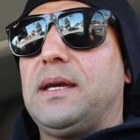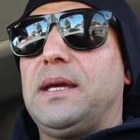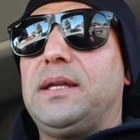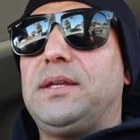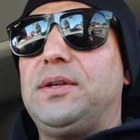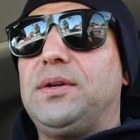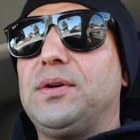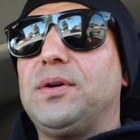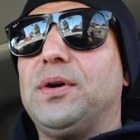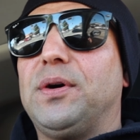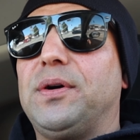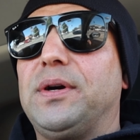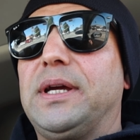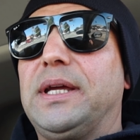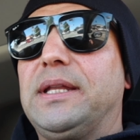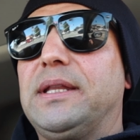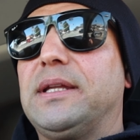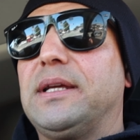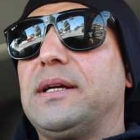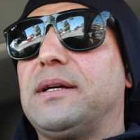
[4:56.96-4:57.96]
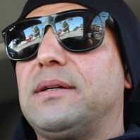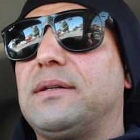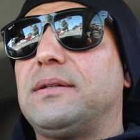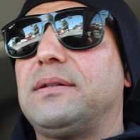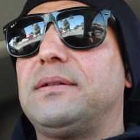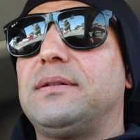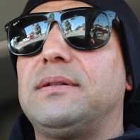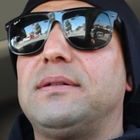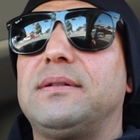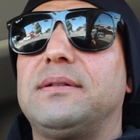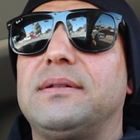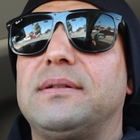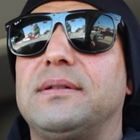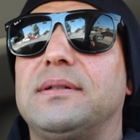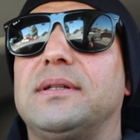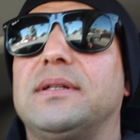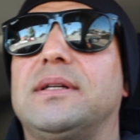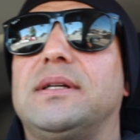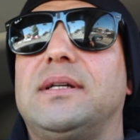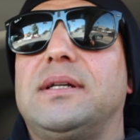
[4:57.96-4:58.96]
and you go in there
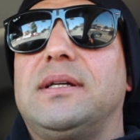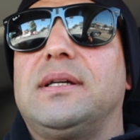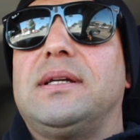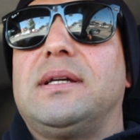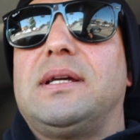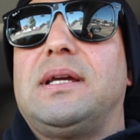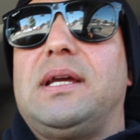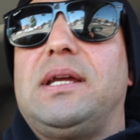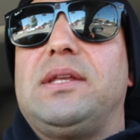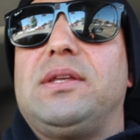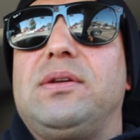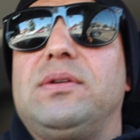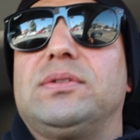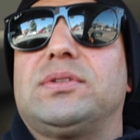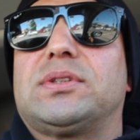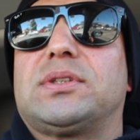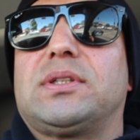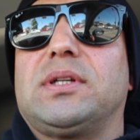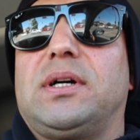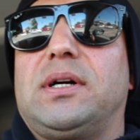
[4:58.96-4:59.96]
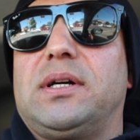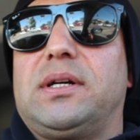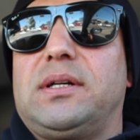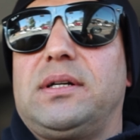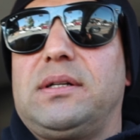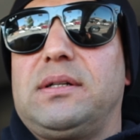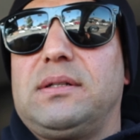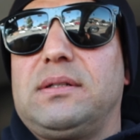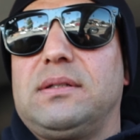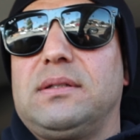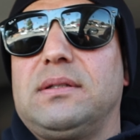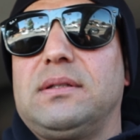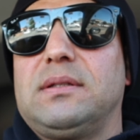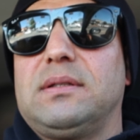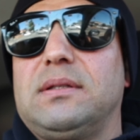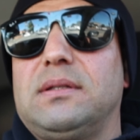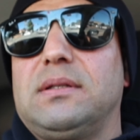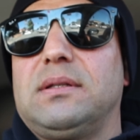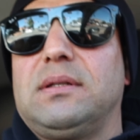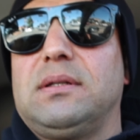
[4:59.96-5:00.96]
and you start
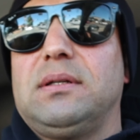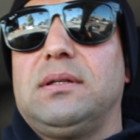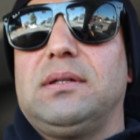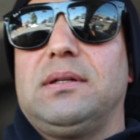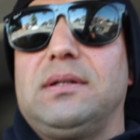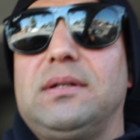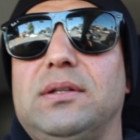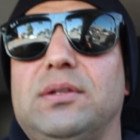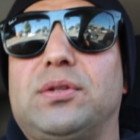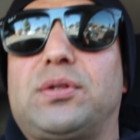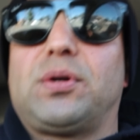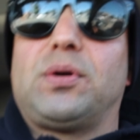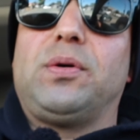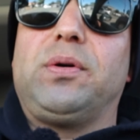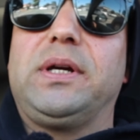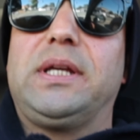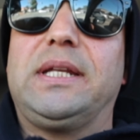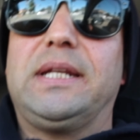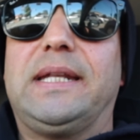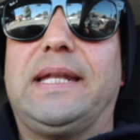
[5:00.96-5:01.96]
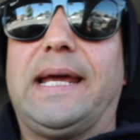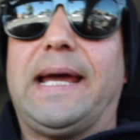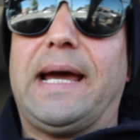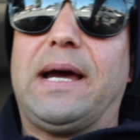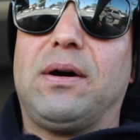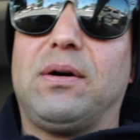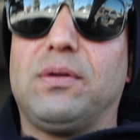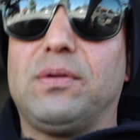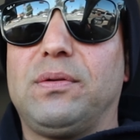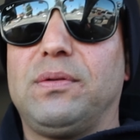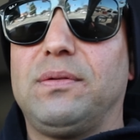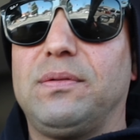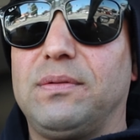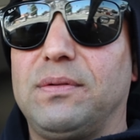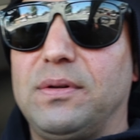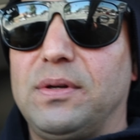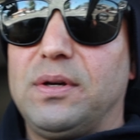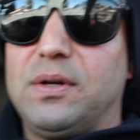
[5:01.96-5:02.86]
throwing down